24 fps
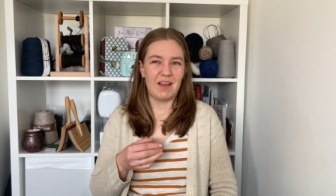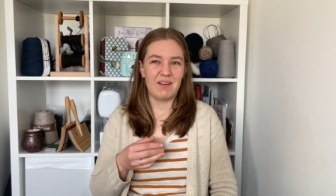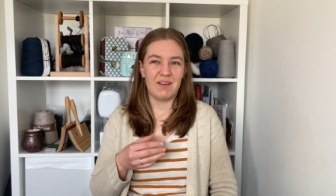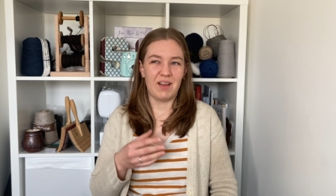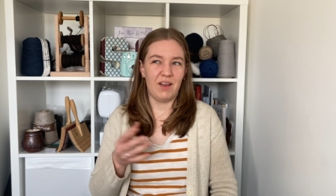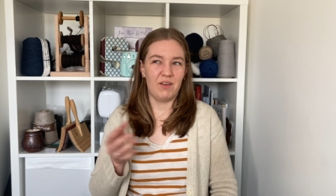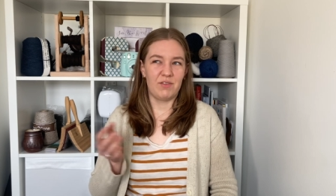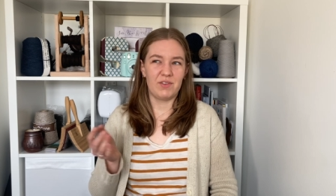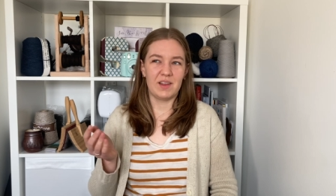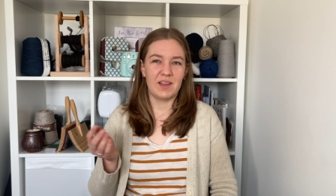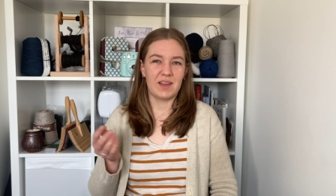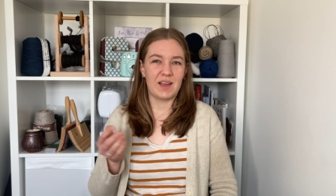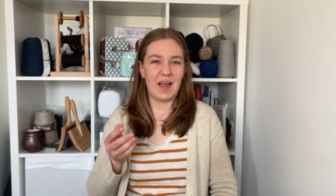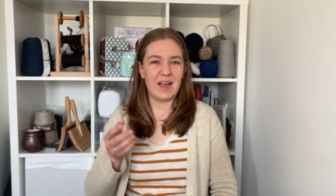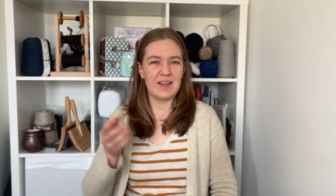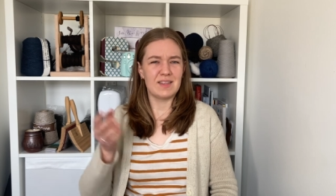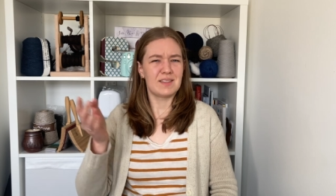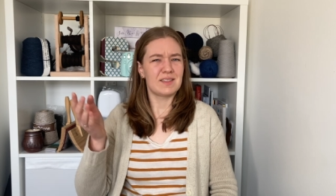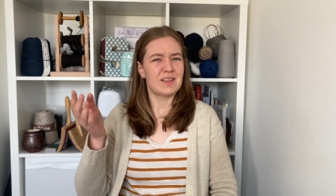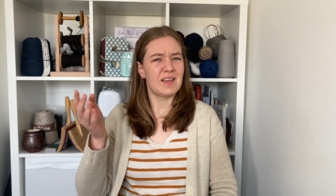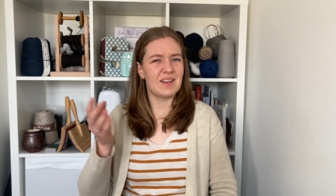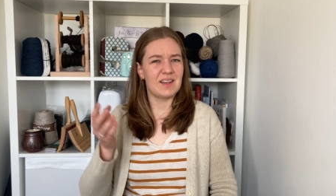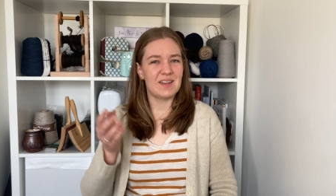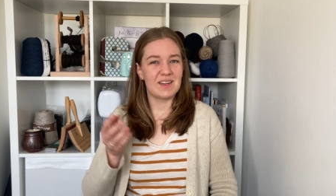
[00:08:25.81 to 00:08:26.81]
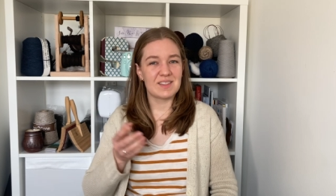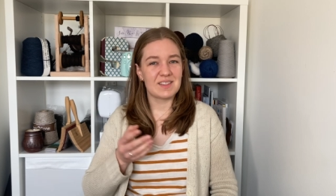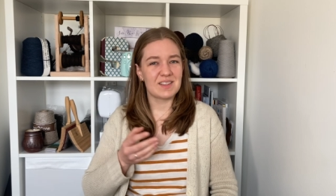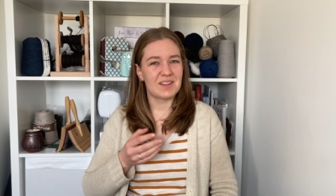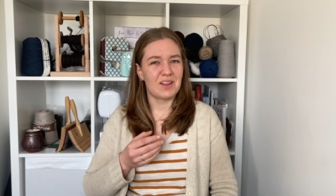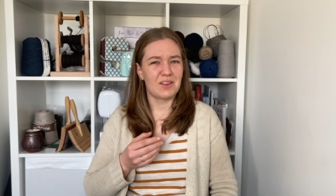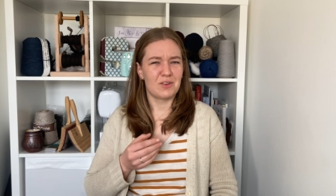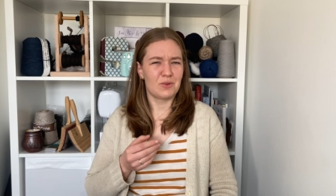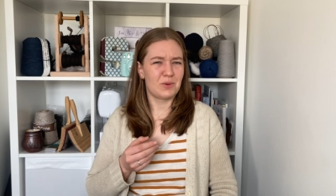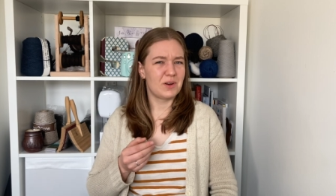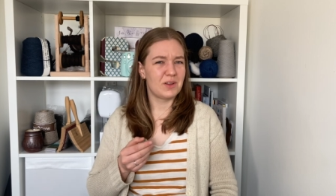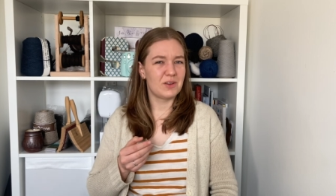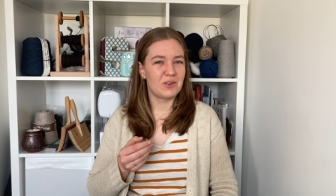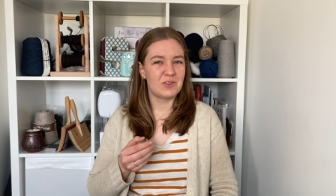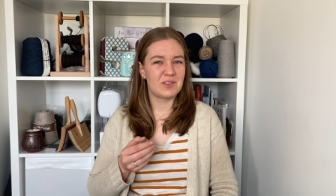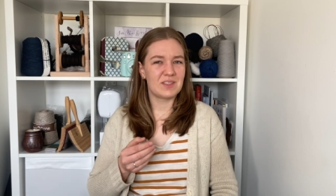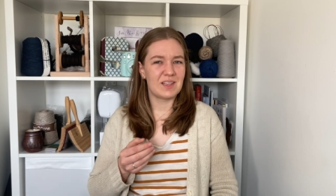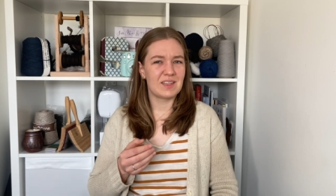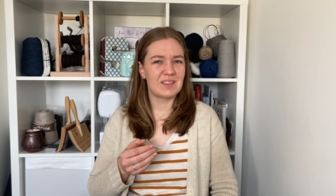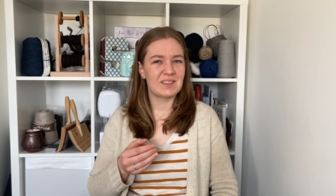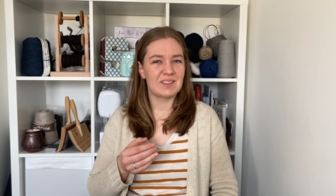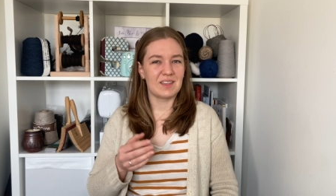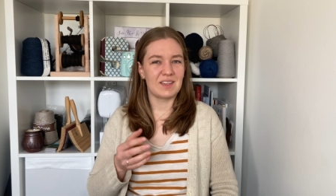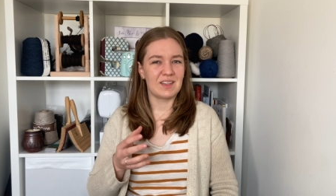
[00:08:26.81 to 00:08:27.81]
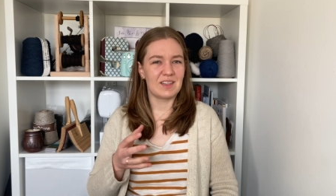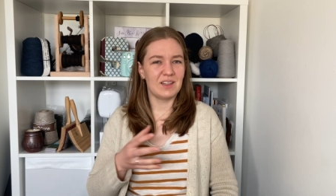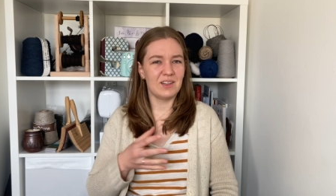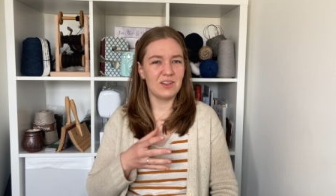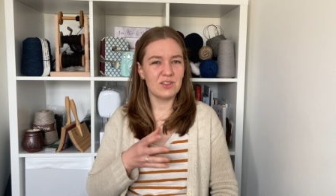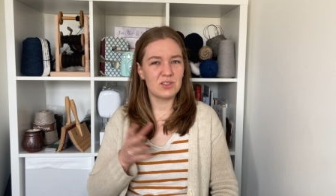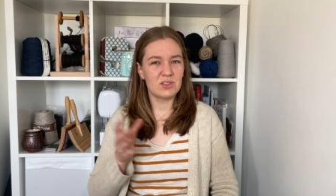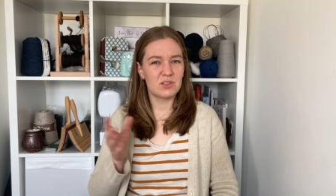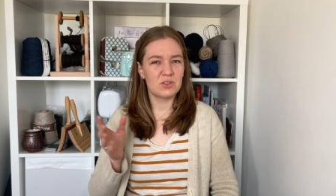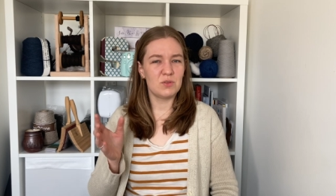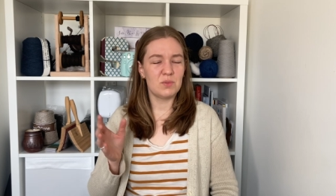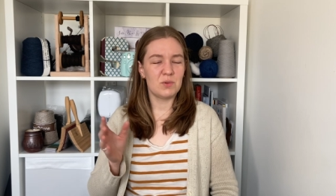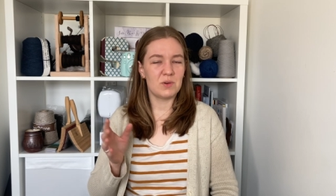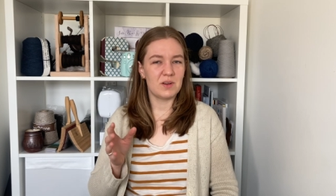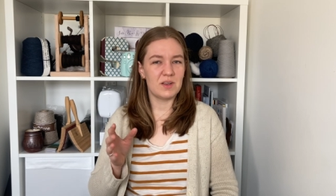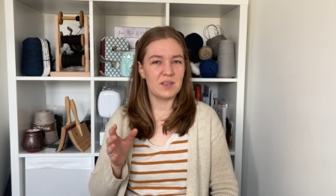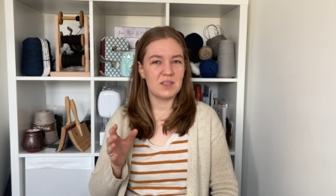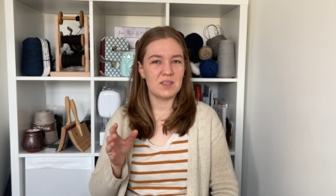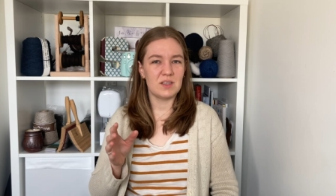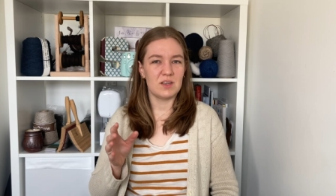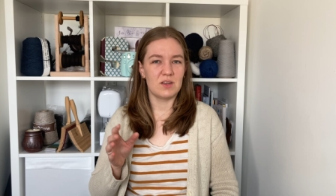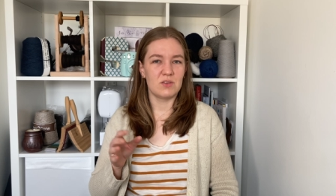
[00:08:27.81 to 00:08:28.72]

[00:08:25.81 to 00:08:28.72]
I feel like ice skating is another one of those things, like it looks super easy.